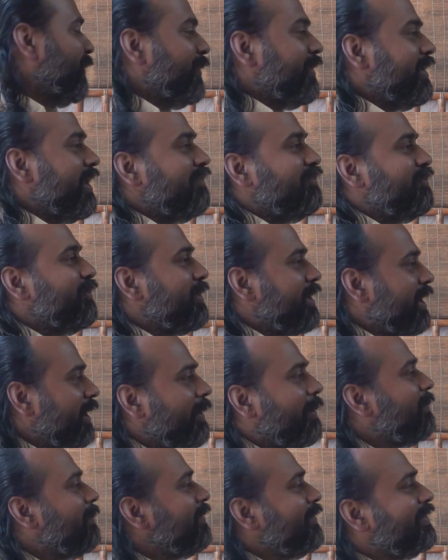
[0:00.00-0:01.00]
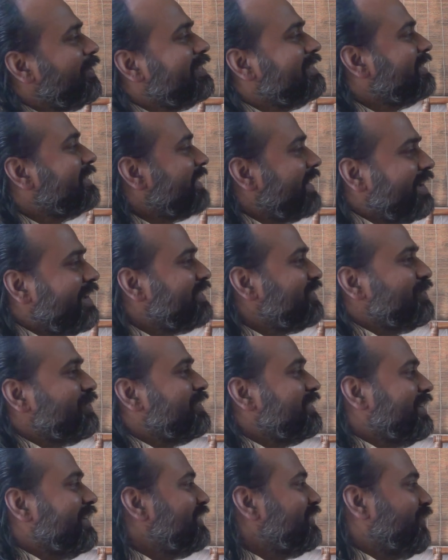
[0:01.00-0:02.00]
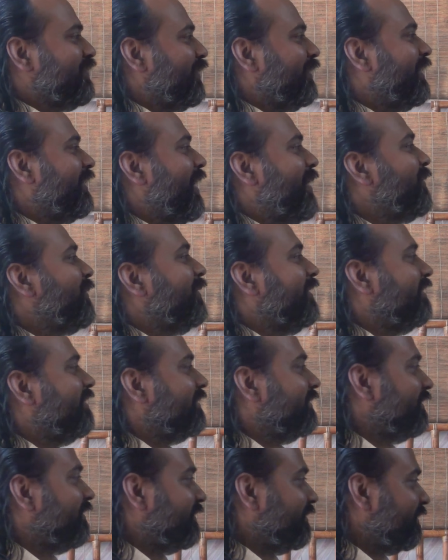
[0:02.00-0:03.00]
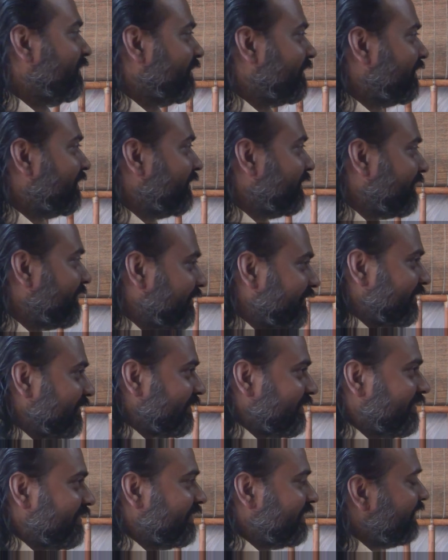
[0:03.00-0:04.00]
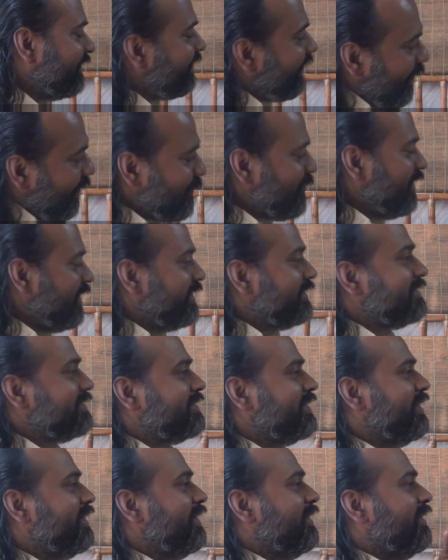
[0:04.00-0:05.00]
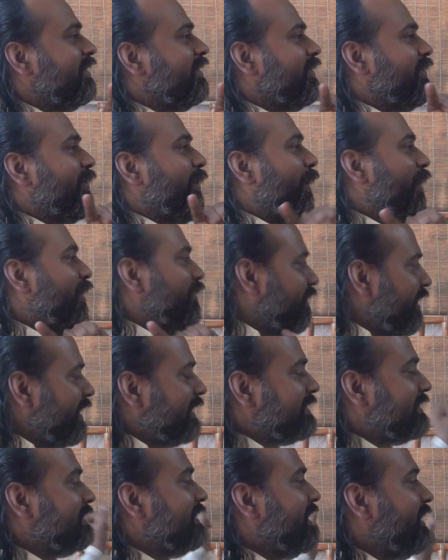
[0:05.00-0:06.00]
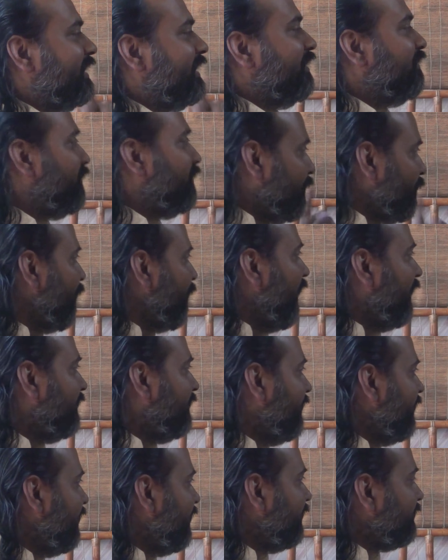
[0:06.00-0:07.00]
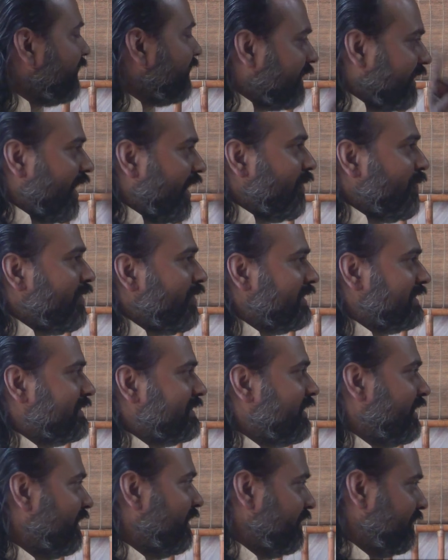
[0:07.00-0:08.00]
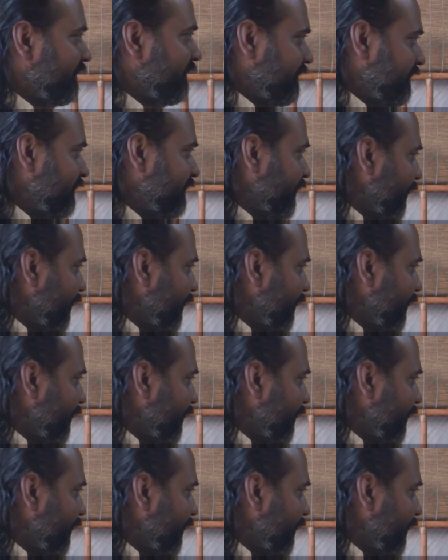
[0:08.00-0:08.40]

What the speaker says: You don't have to come to Rishikesh to search for ground. Ground is always there. If you are there, the ground is there.